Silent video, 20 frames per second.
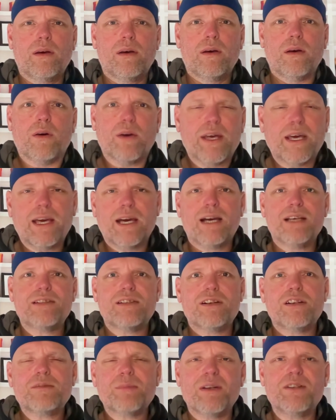Okay guys,
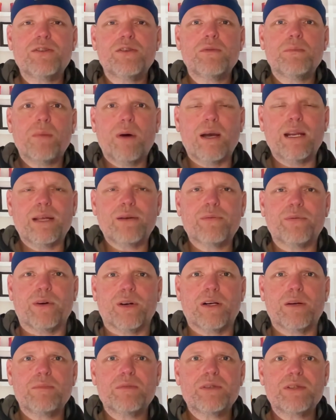there's my 2 mining
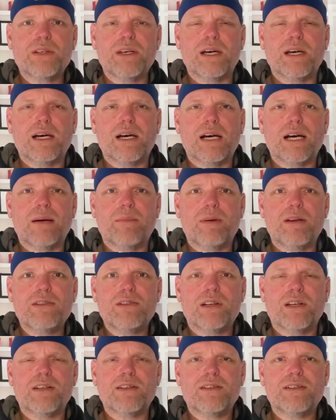farms. As
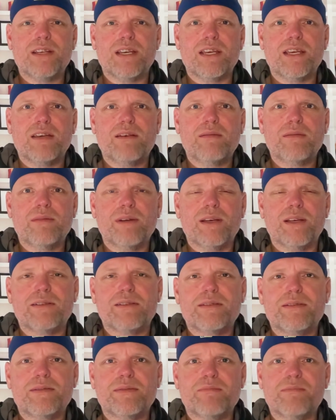you can see,
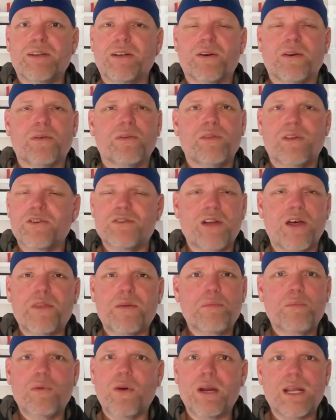it's, there's nothing
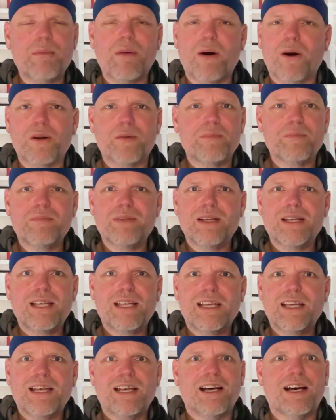pretty about them.
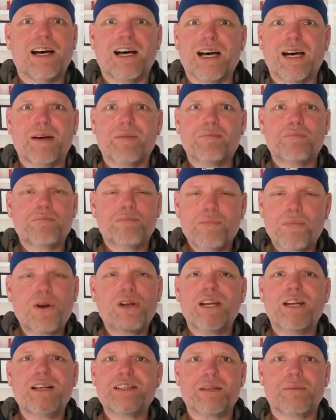
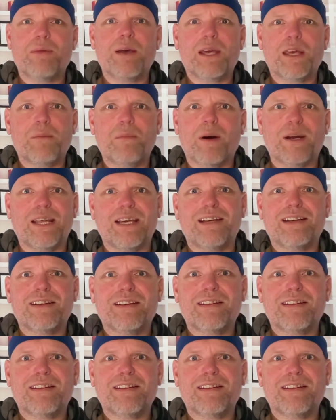Pretty doesn't make you money.